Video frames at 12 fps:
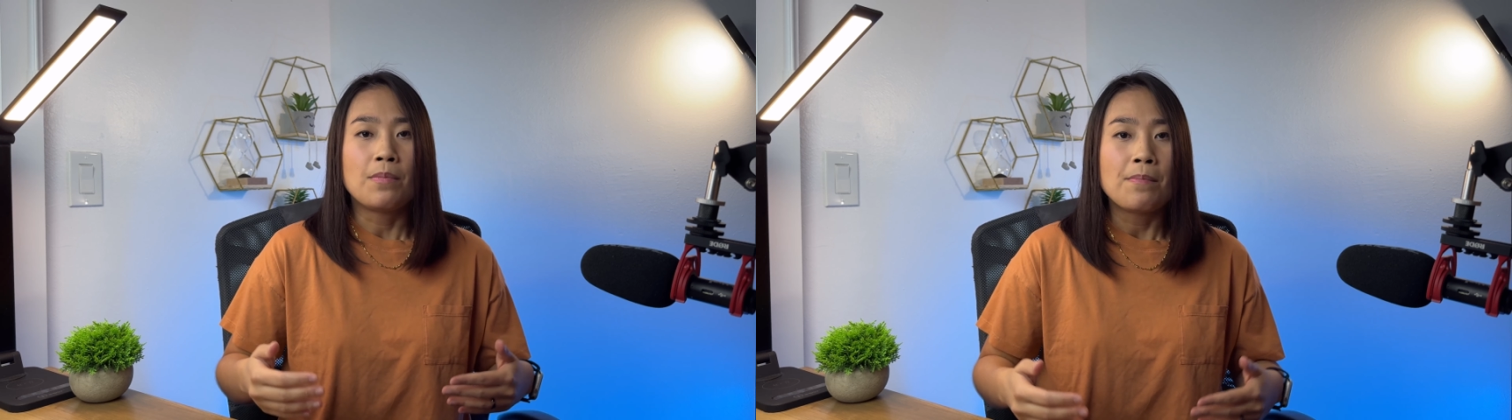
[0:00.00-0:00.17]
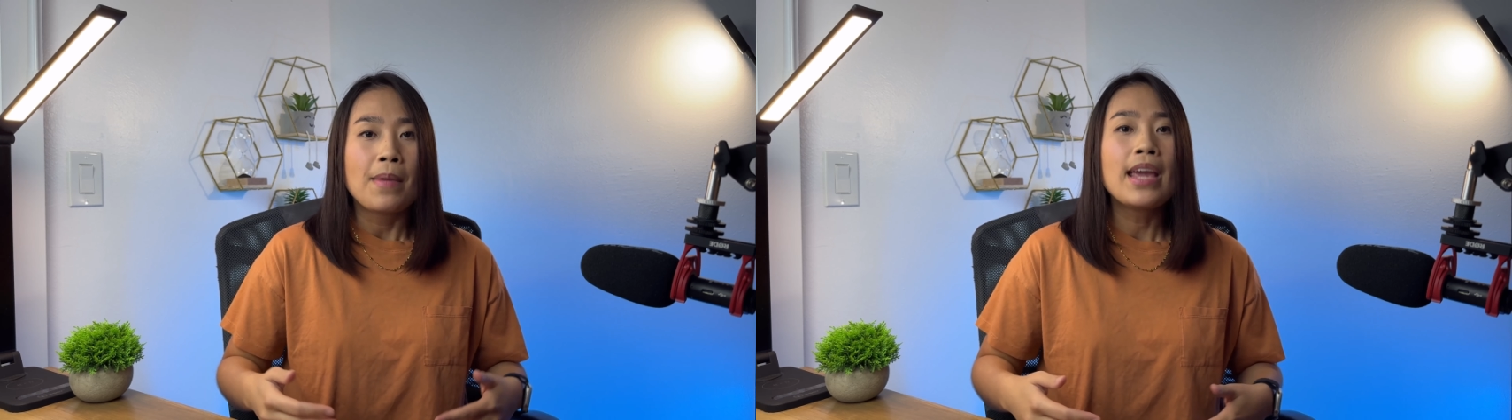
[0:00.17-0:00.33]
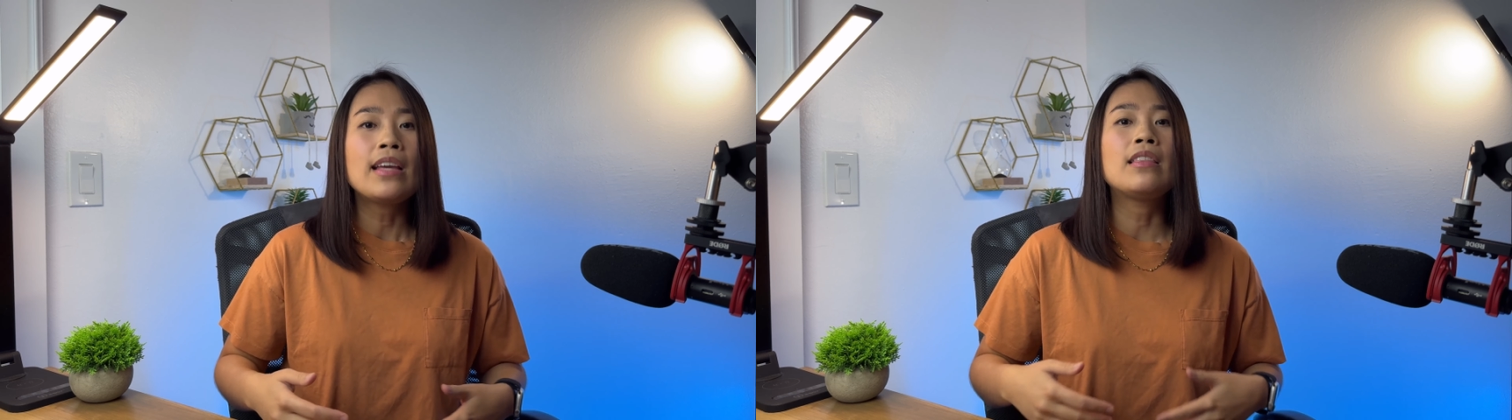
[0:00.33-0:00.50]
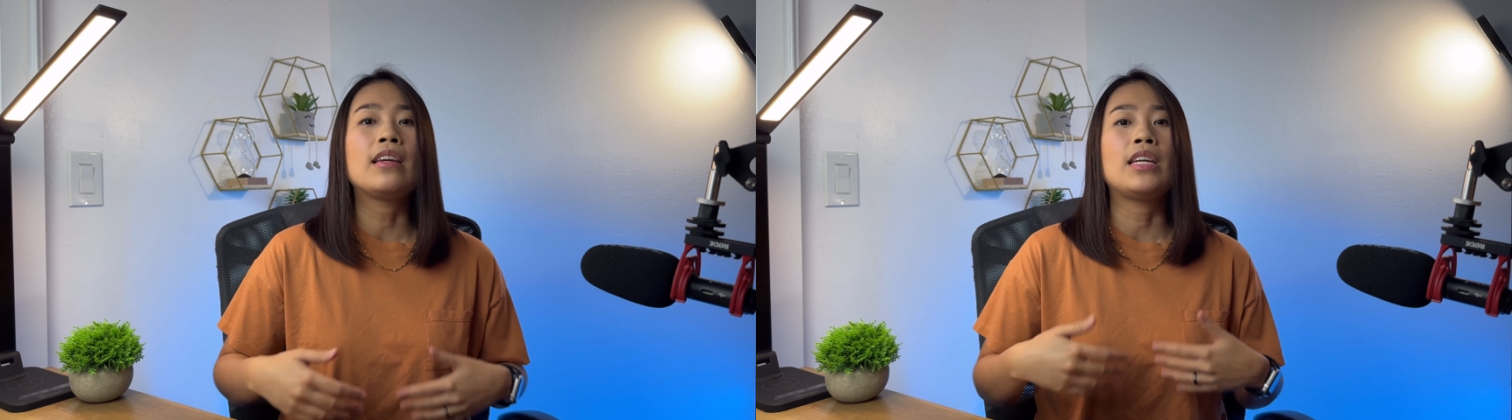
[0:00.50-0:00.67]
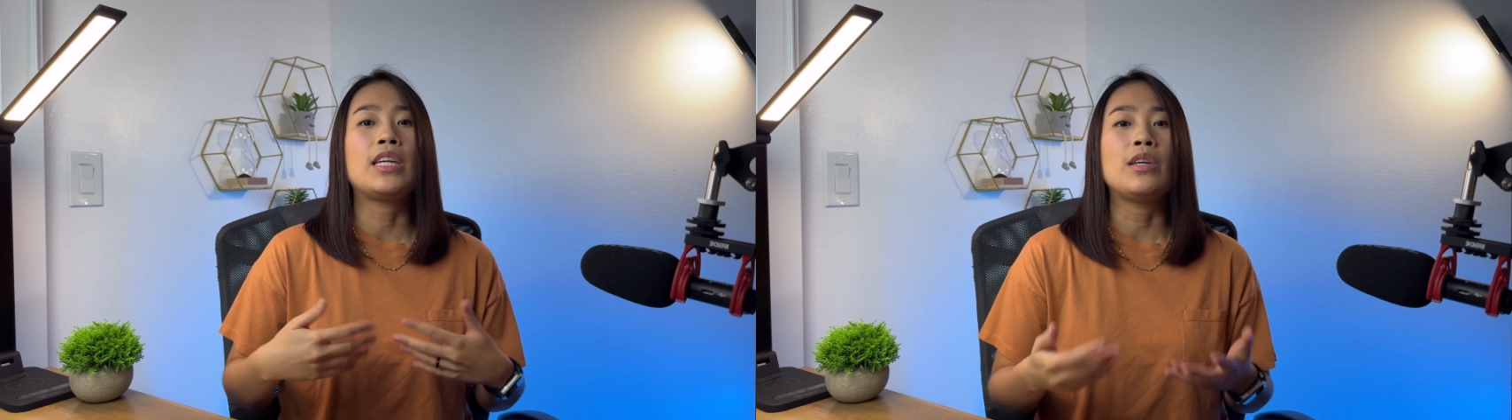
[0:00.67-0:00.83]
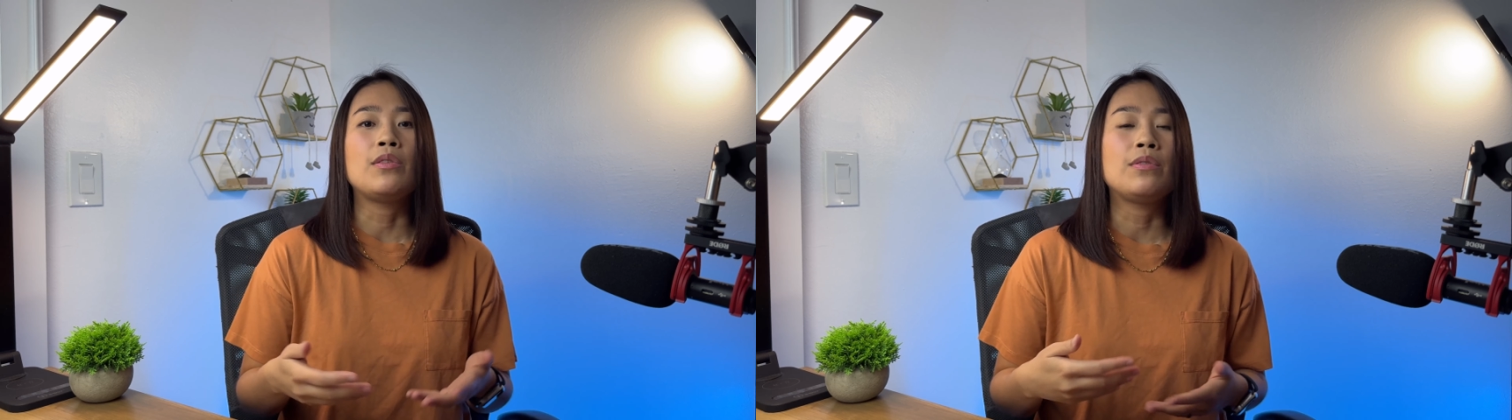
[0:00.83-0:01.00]
make the
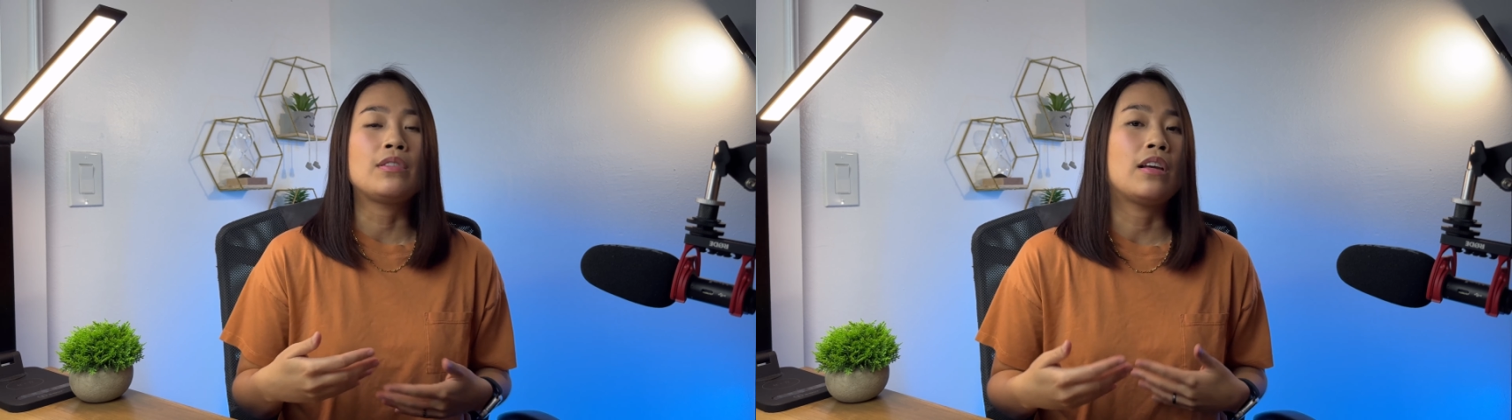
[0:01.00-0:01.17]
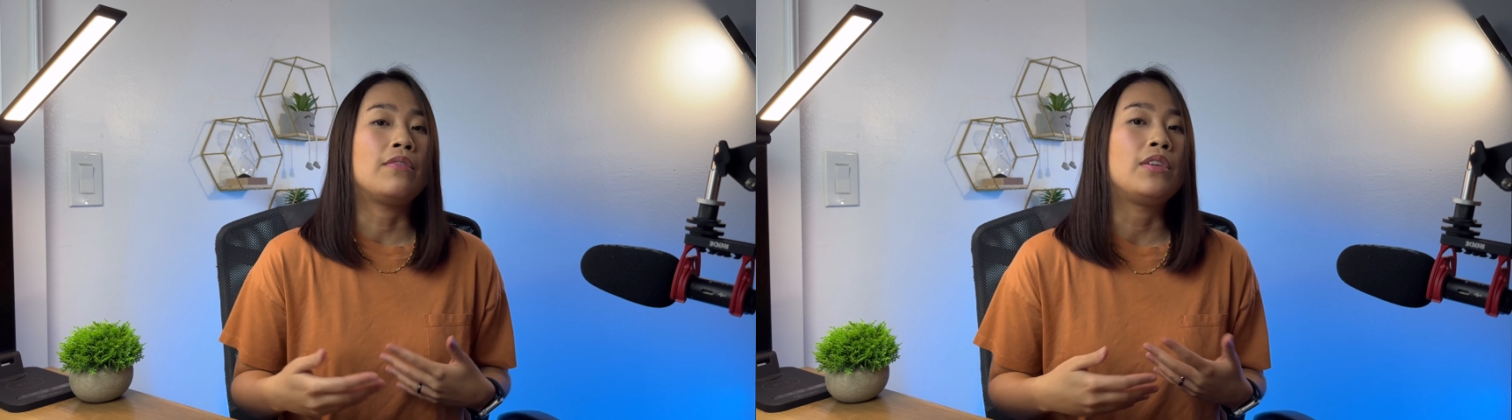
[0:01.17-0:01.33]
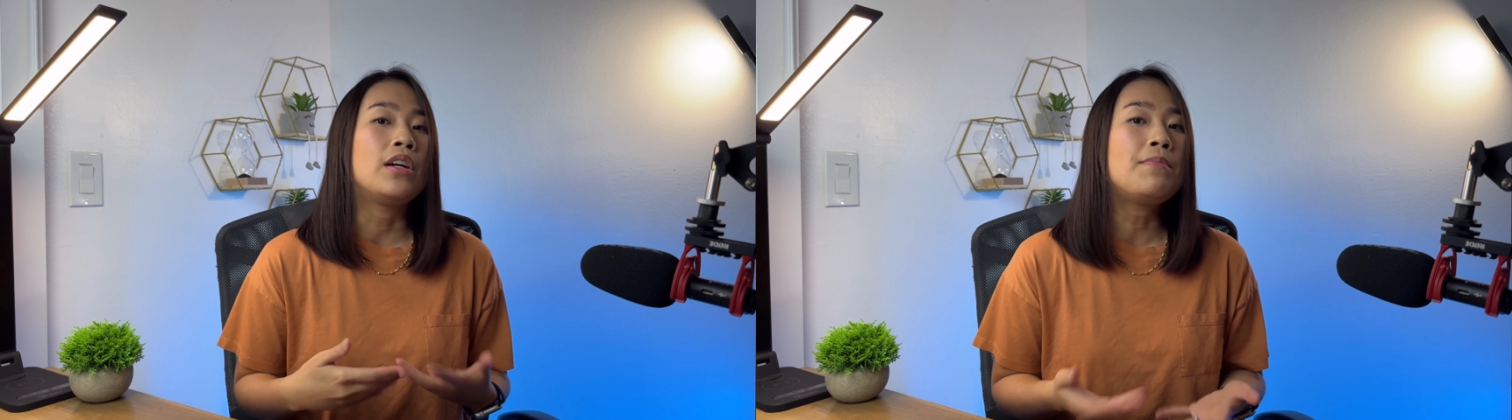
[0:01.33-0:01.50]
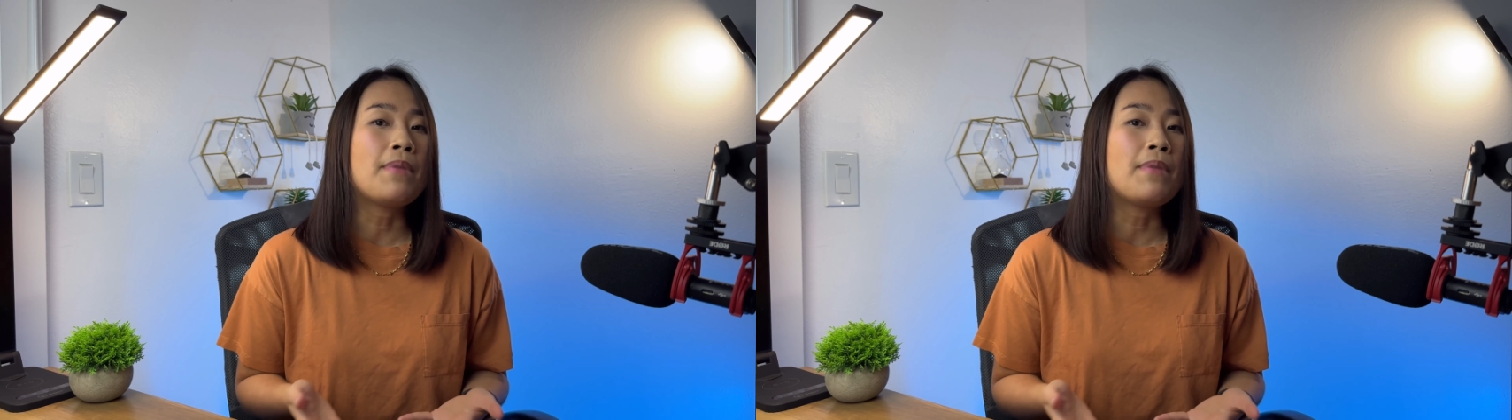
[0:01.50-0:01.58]
cues of good